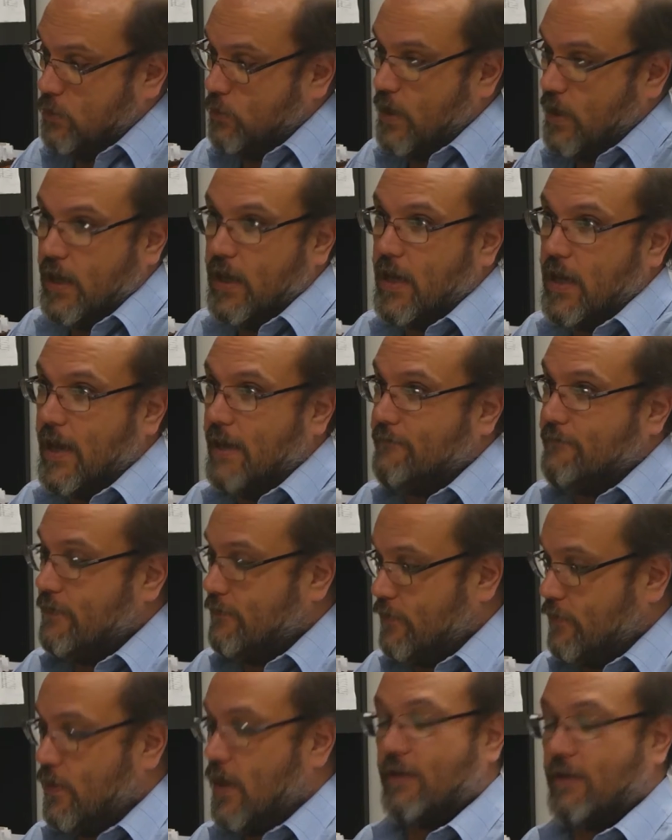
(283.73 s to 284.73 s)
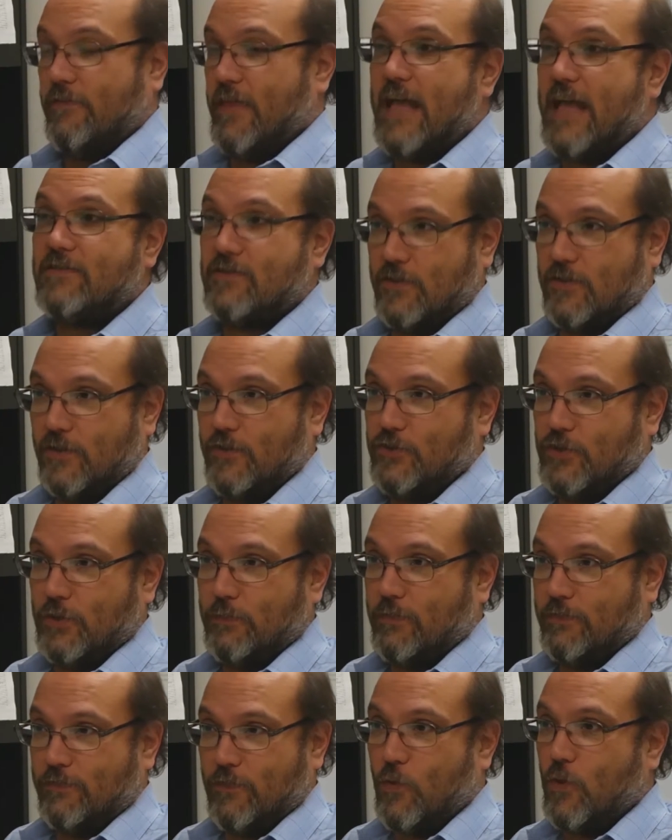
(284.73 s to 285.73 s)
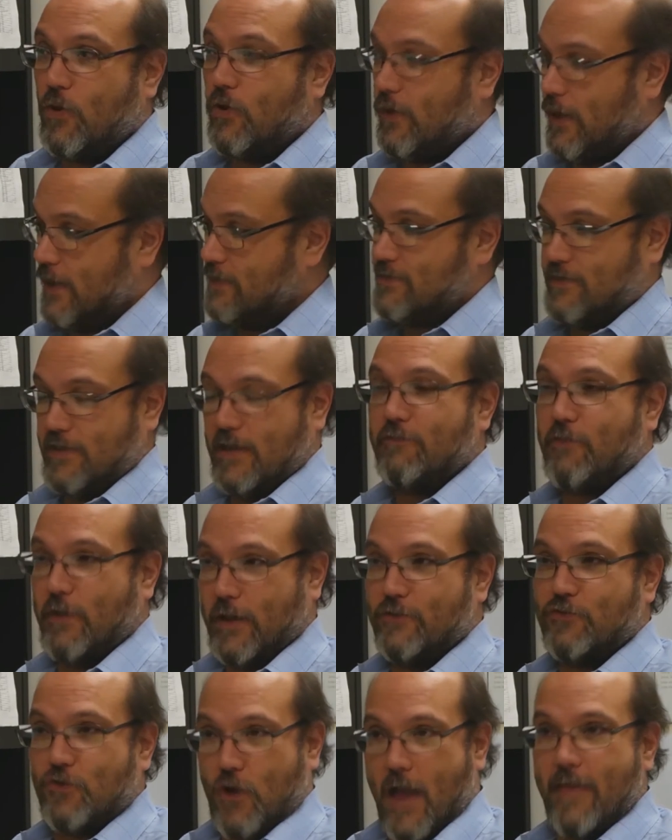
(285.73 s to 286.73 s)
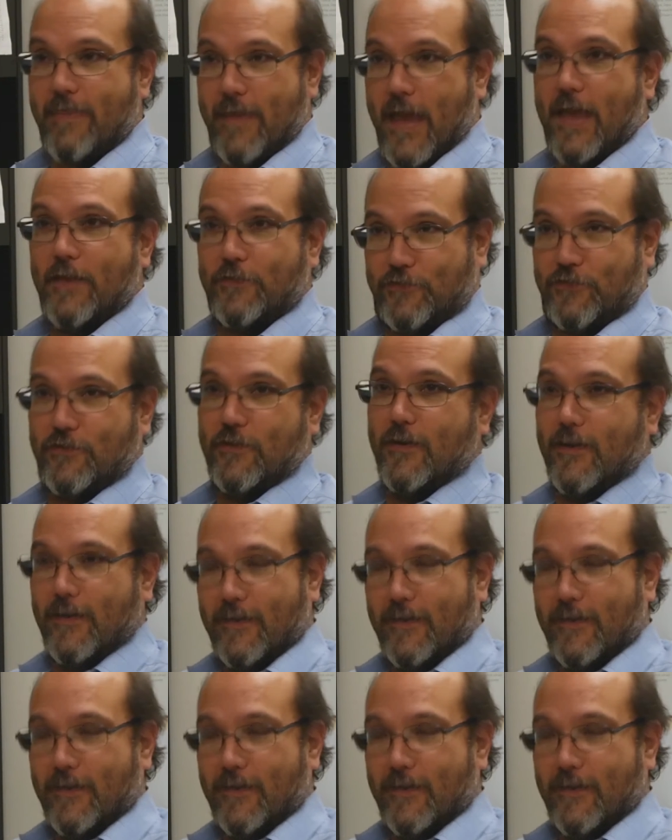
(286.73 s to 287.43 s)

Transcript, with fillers: okay, I've never thought of that solution before. Let's see if we can try this.